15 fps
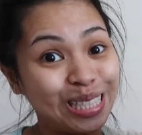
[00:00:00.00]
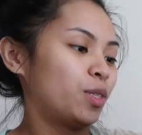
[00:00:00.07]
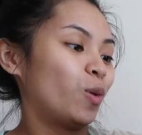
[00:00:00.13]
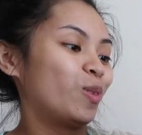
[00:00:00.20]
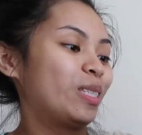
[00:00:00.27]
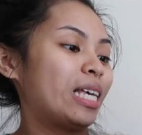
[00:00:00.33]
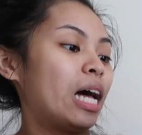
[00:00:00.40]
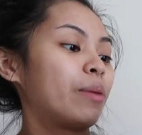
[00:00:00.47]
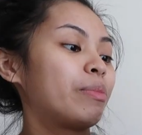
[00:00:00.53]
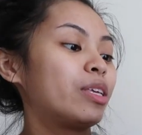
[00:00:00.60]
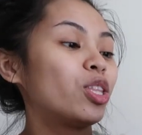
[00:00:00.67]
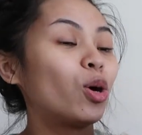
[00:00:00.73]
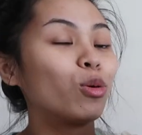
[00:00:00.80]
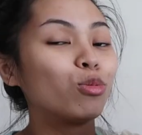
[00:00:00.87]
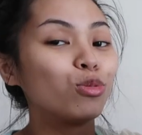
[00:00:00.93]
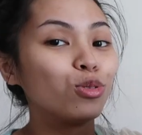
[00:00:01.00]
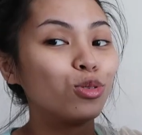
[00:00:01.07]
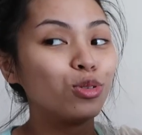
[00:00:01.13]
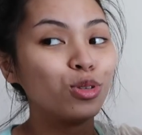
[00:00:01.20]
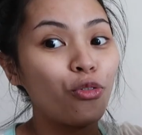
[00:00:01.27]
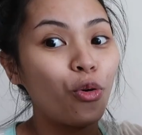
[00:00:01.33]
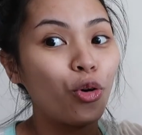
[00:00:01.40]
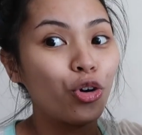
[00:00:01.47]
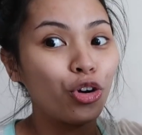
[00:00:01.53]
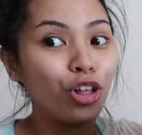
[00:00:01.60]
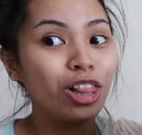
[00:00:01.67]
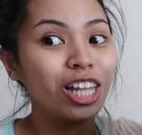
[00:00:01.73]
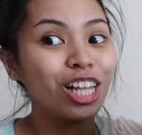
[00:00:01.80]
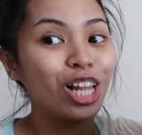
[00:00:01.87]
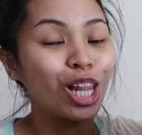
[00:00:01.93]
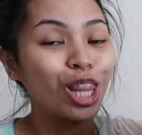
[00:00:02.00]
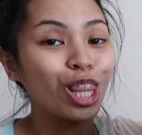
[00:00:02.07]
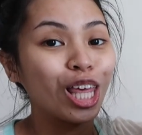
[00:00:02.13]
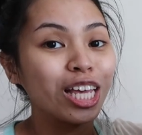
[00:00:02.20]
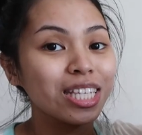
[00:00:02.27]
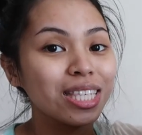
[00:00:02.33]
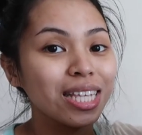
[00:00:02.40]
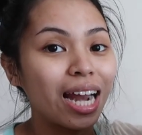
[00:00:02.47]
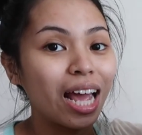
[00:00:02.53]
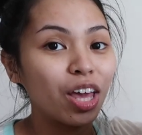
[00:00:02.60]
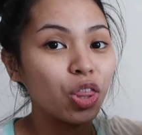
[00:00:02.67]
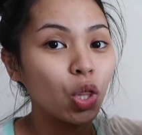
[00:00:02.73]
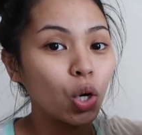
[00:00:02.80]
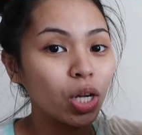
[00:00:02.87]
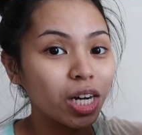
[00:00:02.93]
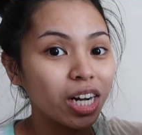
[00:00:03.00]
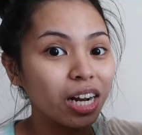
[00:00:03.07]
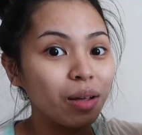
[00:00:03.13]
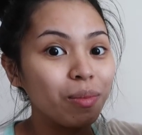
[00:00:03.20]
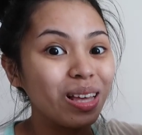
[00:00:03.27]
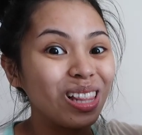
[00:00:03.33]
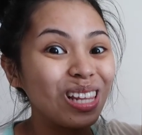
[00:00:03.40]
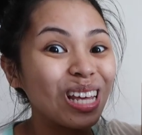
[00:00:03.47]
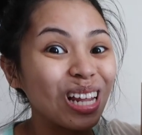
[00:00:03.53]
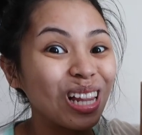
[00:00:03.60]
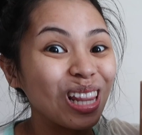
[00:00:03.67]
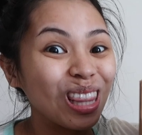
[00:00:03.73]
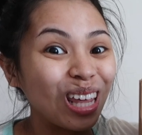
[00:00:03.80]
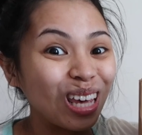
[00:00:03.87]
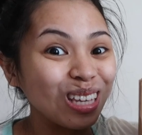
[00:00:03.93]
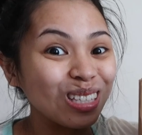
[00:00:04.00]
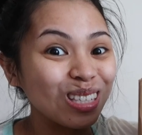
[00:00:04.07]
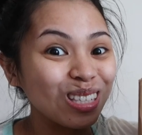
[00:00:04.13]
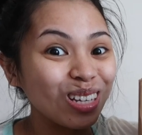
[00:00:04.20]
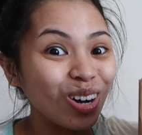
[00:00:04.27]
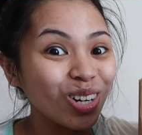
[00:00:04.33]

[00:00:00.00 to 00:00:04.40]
Don't tell me those four little things that I thought are gonna be little things